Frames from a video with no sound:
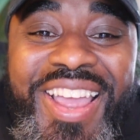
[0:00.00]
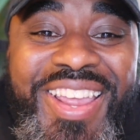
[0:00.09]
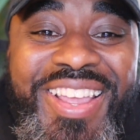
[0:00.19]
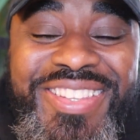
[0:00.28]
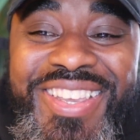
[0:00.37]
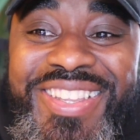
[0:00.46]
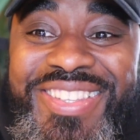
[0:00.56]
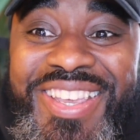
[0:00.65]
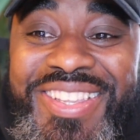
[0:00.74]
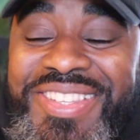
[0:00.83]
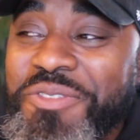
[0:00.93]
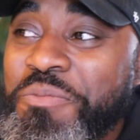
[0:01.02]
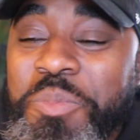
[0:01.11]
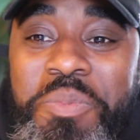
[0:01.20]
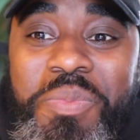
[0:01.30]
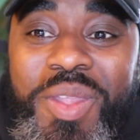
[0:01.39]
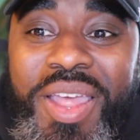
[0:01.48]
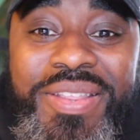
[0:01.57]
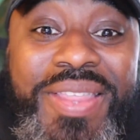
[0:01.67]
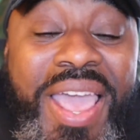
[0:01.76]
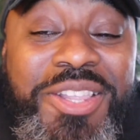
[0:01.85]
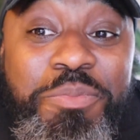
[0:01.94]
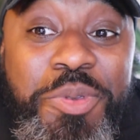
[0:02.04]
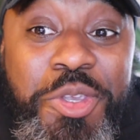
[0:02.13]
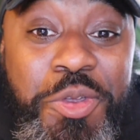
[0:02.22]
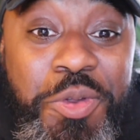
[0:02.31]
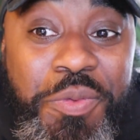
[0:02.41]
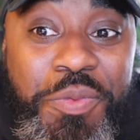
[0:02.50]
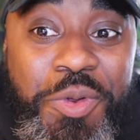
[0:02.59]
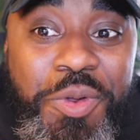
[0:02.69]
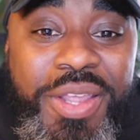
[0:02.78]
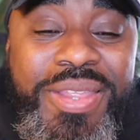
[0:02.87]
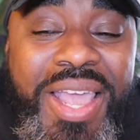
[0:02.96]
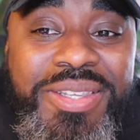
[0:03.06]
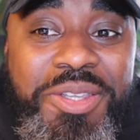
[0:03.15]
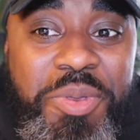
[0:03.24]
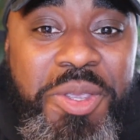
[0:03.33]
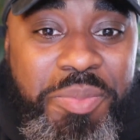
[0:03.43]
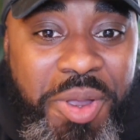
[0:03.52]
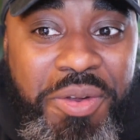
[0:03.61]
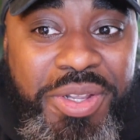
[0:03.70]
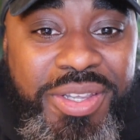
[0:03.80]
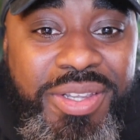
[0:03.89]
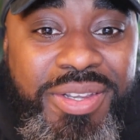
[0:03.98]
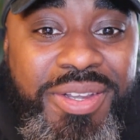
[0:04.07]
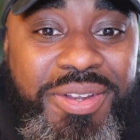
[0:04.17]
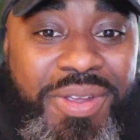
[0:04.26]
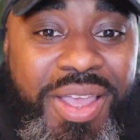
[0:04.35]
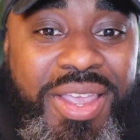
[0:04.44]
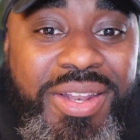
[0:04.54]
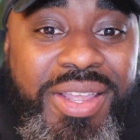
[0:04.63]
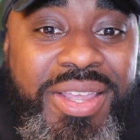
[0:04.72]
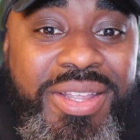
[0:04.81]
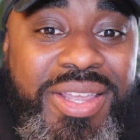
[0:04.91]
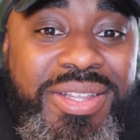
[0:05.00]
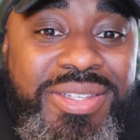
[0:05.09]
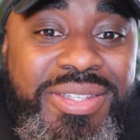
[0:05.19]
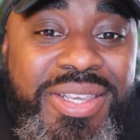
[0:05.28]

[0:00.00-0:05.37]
like it's it's it's like that's beautiful and that's the pink pony, right? It, it's